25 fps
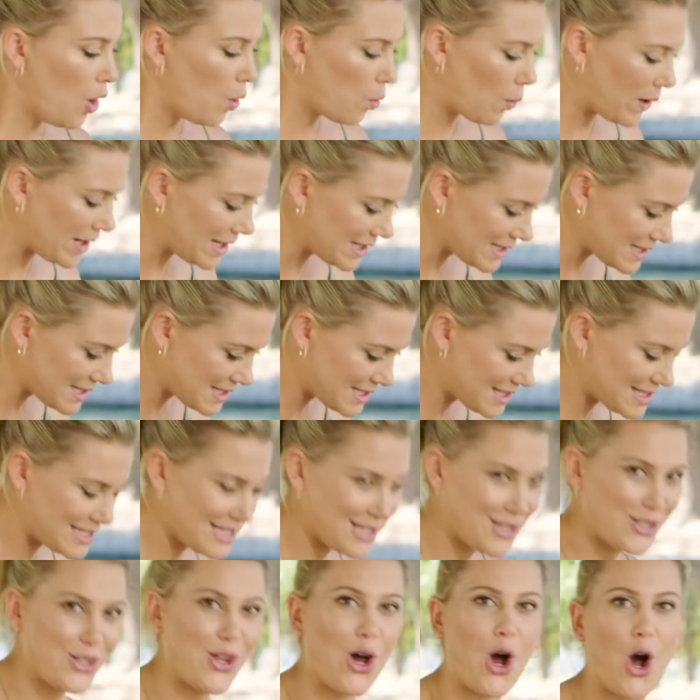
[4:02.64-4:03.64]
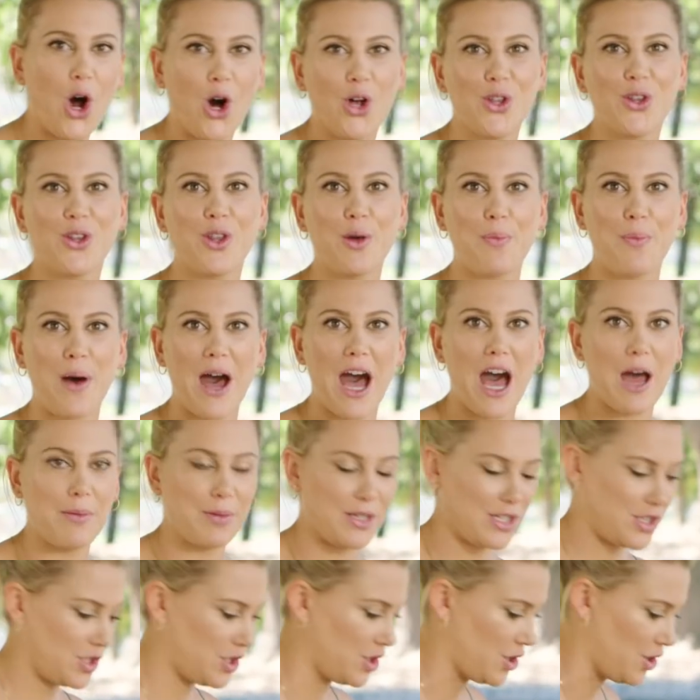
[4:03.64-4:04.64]
when it's still on the
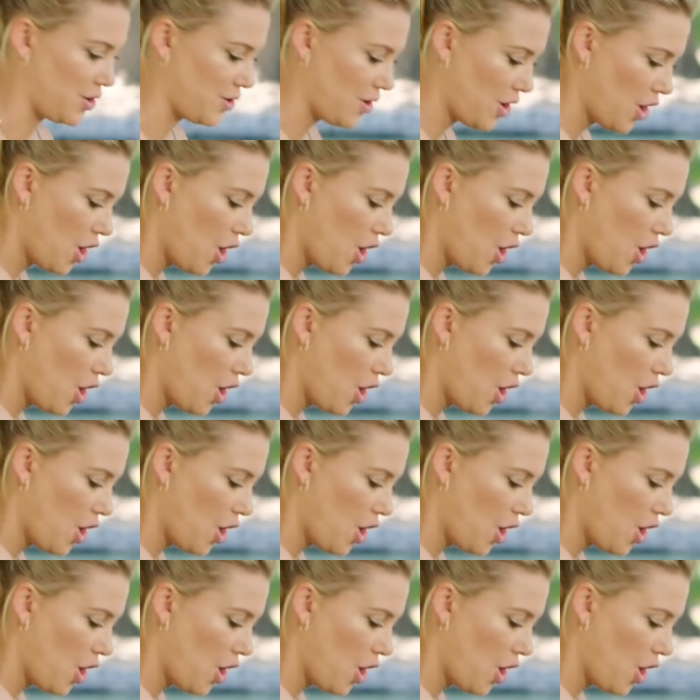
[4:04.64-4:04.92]
barbecue.